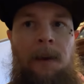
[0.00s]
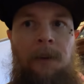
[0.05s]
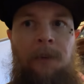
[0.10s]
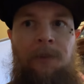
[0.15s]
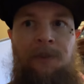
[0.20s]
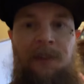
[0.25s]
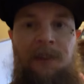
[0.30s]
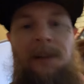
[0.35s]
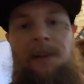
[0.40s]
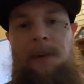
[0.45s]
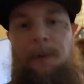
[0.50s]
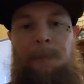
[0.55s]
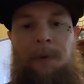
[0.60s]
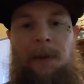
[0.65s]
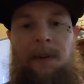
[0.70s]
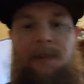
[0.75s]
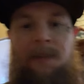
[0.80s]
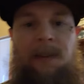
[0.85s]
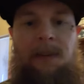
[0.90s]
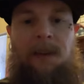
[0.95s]
sheet of
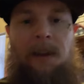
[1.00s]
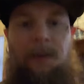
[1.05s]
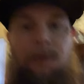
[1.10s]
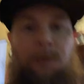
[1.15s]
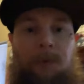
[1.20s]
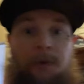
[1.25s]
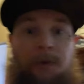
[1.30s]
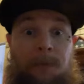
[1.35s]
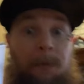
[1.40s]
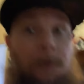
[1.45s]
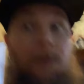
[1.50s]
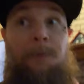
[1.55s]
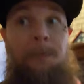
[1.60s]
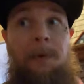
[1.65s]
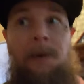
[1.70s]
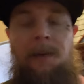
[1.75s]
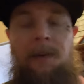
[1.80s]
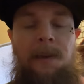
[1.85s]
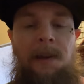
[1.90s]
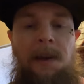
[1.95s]
plexiglass, which was much
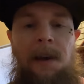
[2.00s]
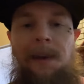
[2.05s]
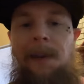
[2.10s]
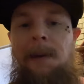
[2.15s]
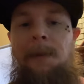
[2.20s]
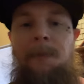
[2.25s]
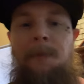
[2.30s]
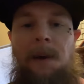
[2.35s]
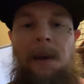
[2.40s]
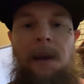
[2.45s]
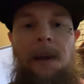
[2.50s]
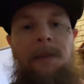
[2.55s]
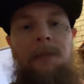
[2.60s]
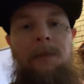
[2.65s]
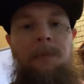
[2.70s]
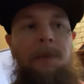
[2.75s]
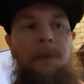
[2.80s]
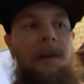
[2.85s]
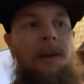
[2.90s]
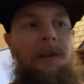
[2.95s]
bigger than I needed, but I had
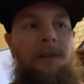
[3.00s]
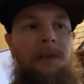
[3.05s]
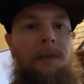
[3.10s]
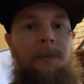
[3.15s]
them cut